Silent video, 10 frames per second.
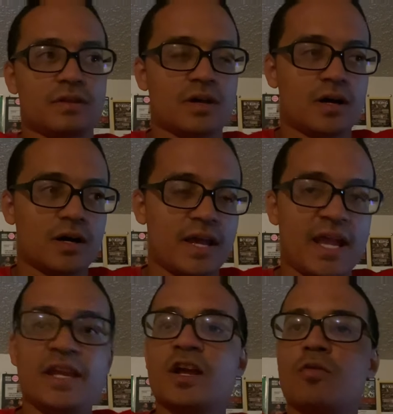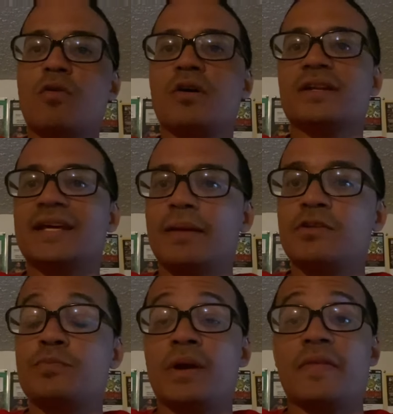Andy Hiraoka to get him to
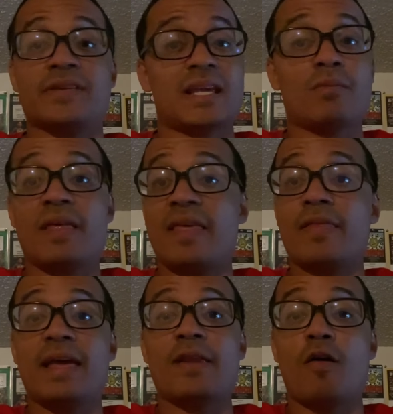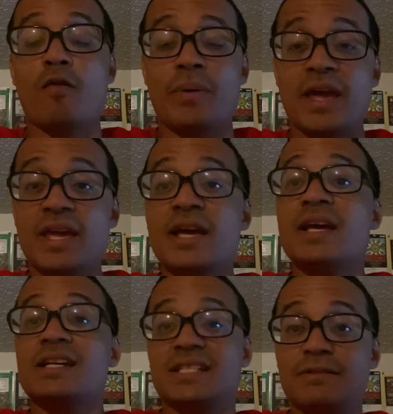Japan. The same way that they had to overpay
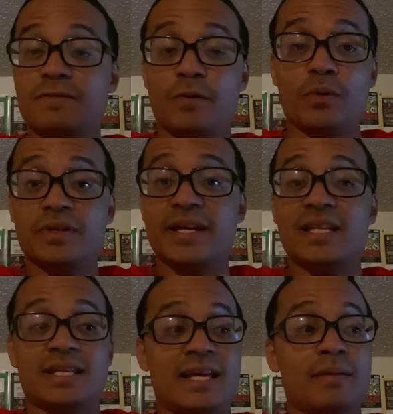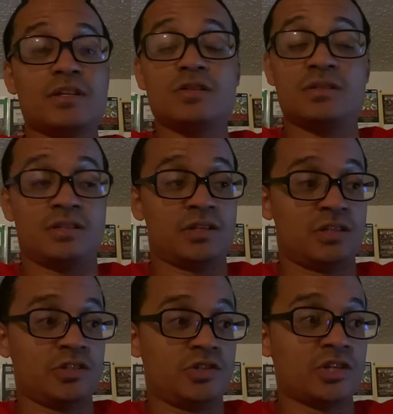Stephen Fulton to get him
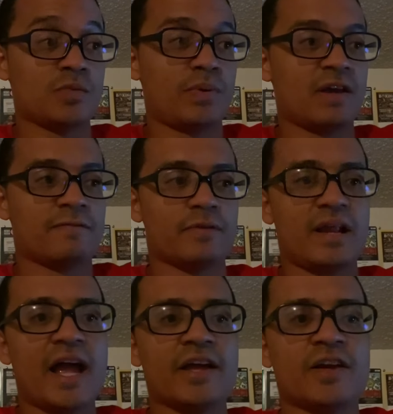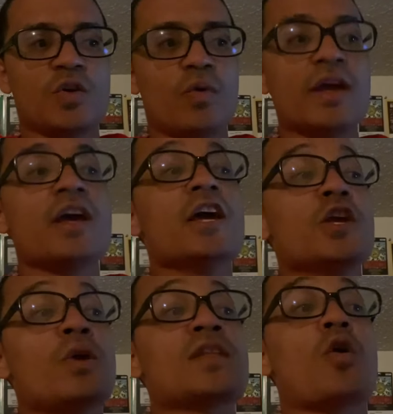to Japan for Naya Inoue,
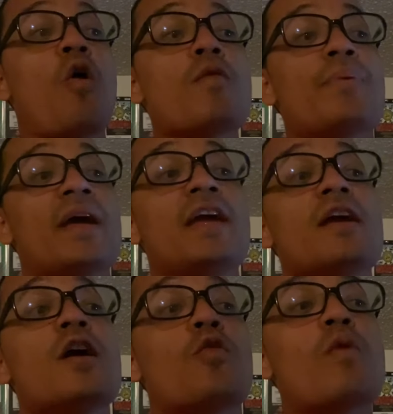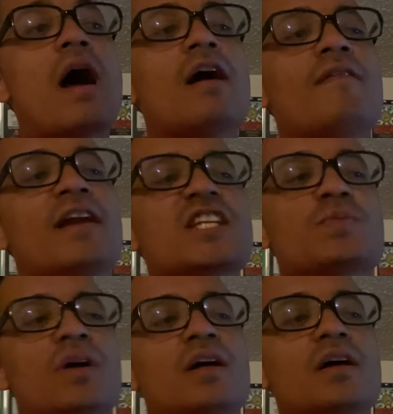you had to overpay Rayo
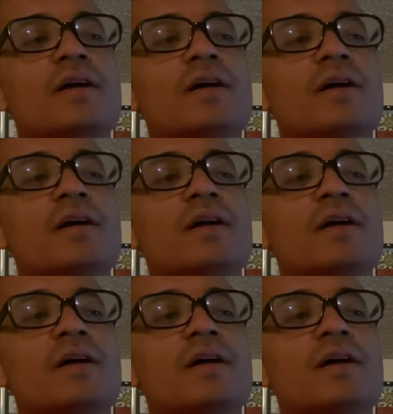Valenzuela